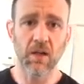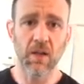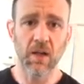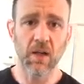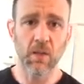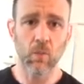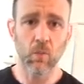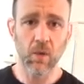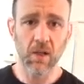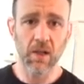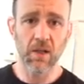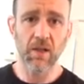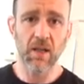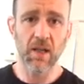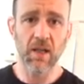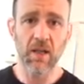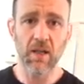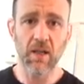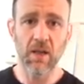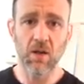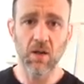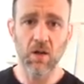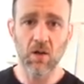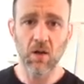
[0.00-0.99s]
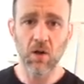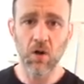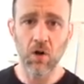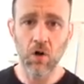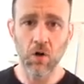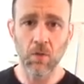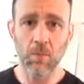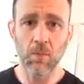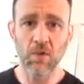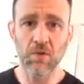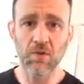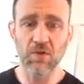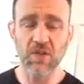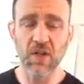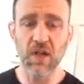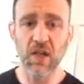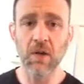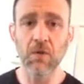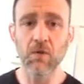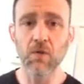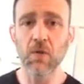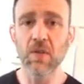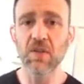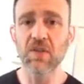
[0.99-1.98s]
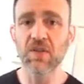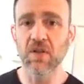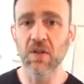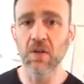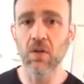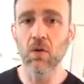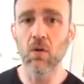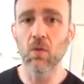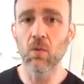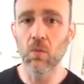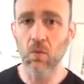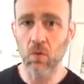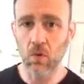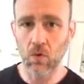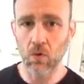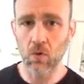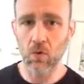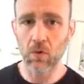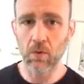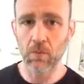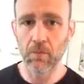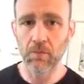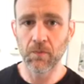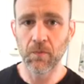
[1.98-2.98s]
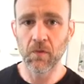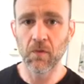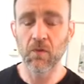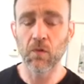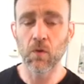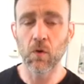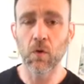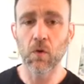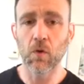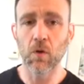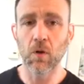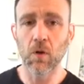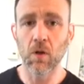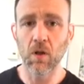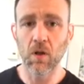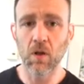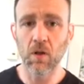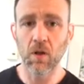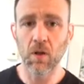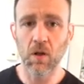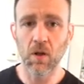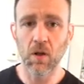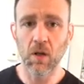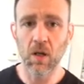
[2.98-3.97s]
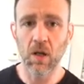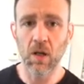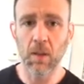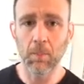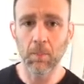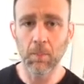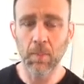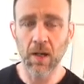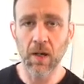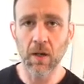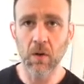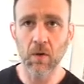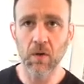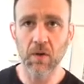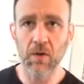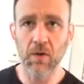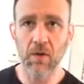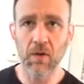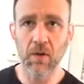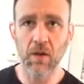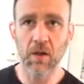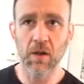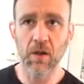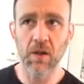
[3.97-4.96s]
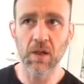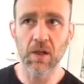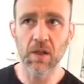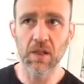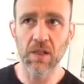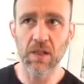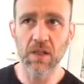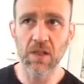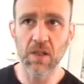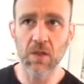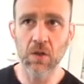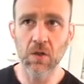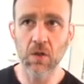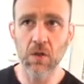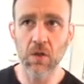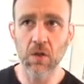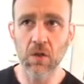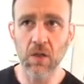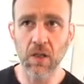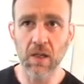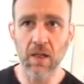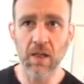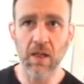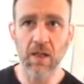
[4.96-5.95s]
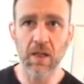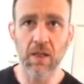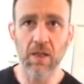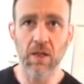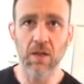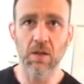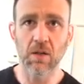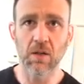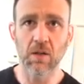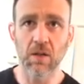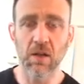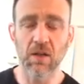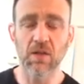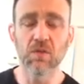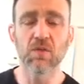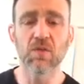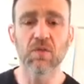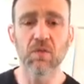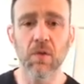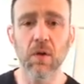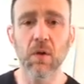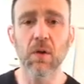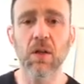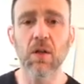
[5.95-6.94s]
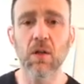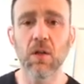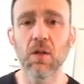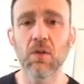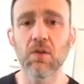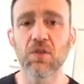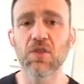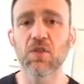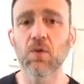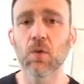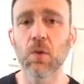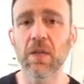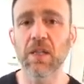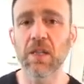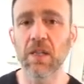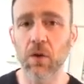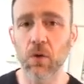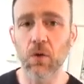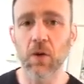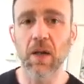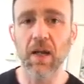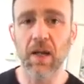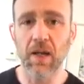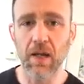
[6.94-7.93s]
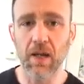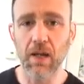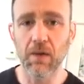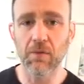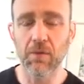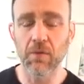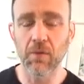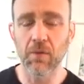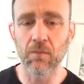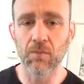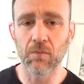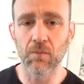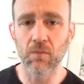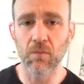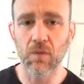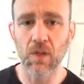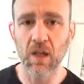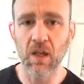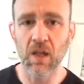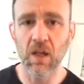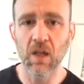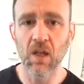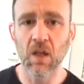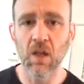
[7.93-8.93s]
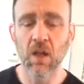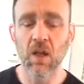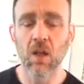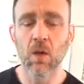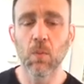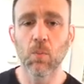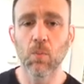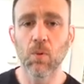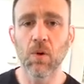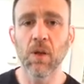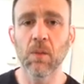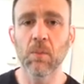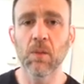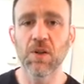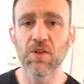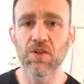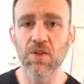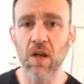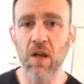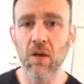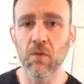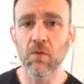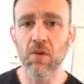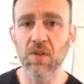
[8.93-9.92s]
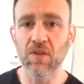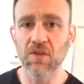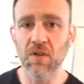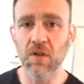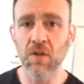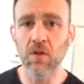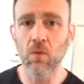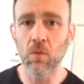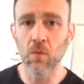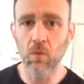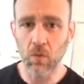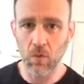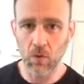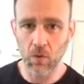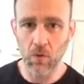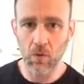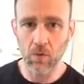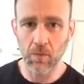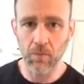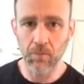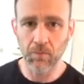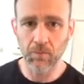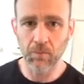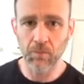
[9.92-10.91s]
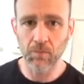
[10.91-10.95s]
I went in almost every single roll for about a year, and it was very close to a year and a half, okay? Pretty much every single roll,